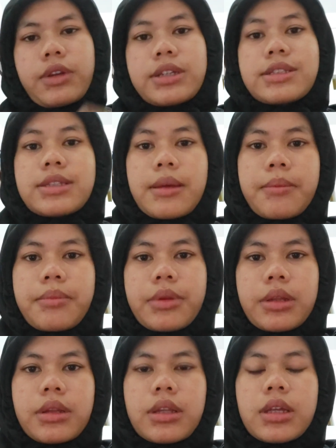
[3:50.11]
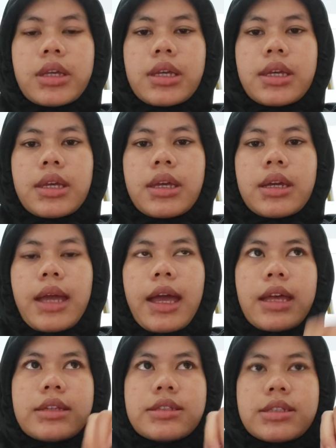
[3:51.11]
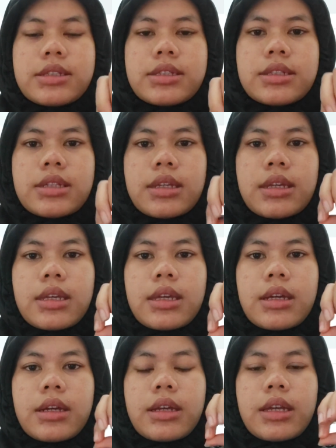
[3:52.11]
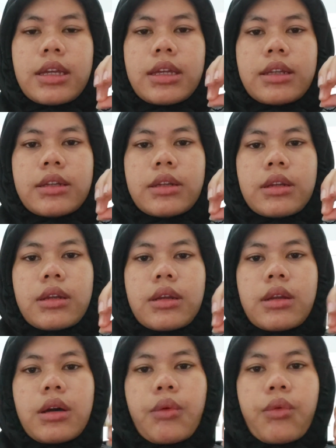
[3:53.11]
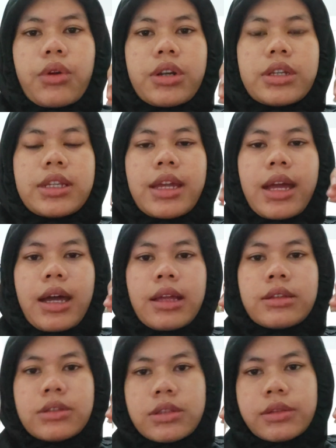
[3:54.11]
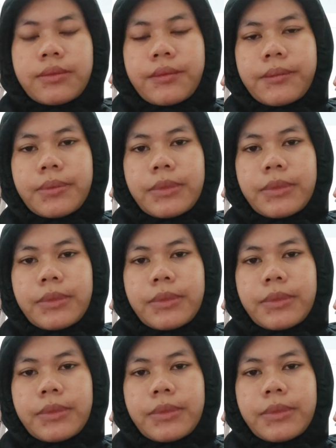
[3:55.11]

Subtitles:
For example, as in a word cat,